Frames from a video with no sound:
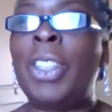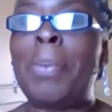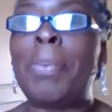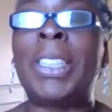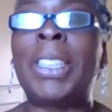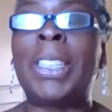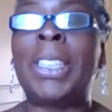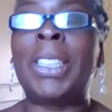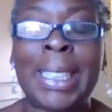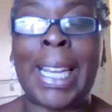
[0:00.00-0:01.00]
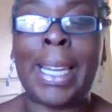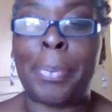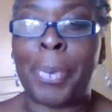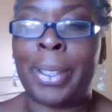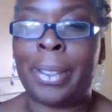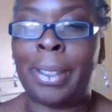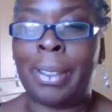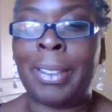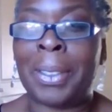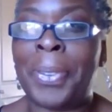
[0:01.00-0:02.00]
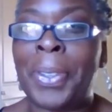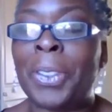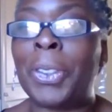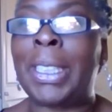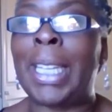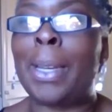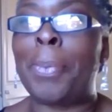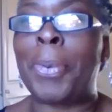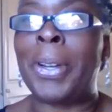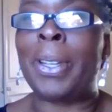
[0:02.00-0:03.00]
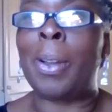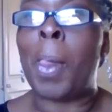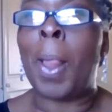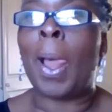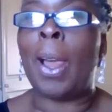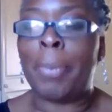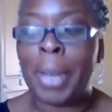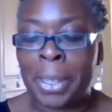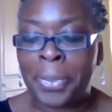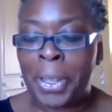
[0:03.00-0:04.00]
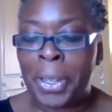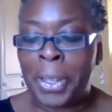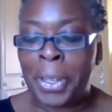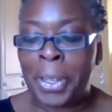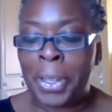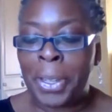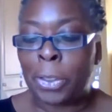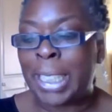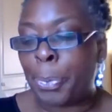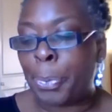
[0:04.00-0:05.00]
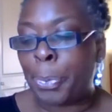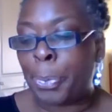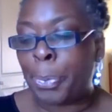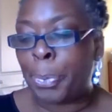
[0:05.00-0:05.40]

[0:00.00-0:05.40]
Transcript: really, really funny because I was a celebrant, I was a funeral celebrant, um, and the funeral celebrant is a